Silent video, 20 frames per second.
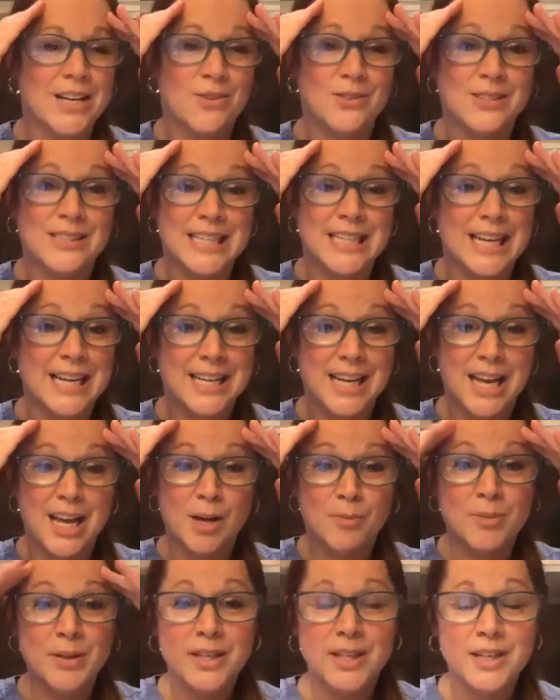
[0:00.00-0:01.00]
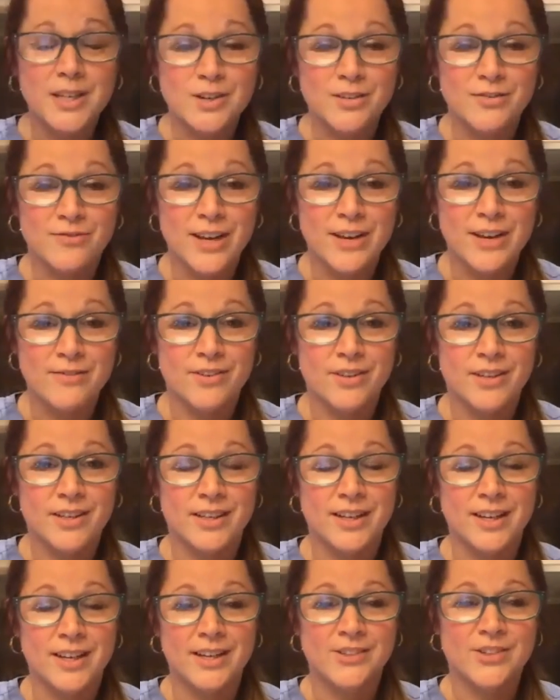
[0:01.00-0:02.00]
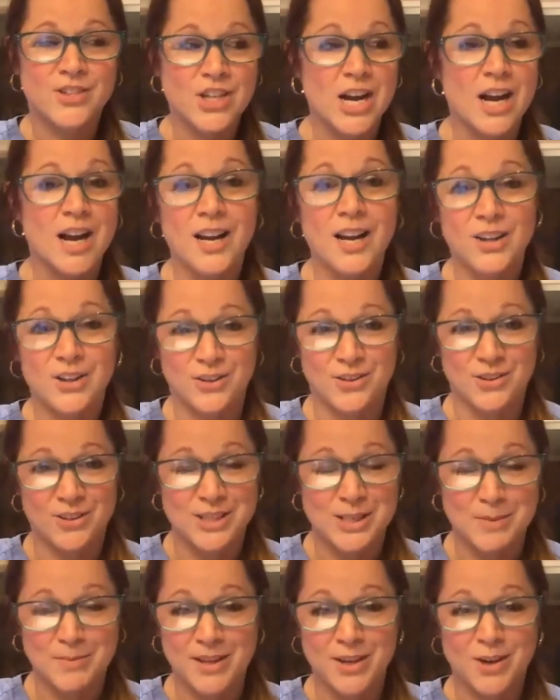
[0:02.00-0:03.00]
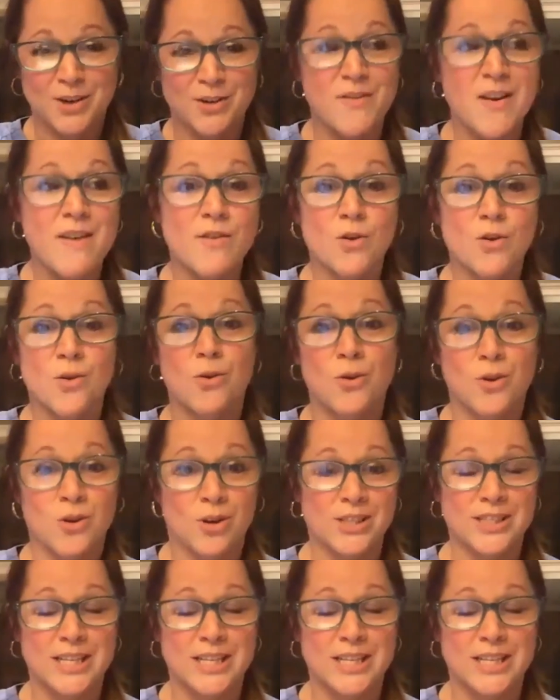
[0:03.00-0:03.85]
It's like picking your favorite child or something, or your favorite horse.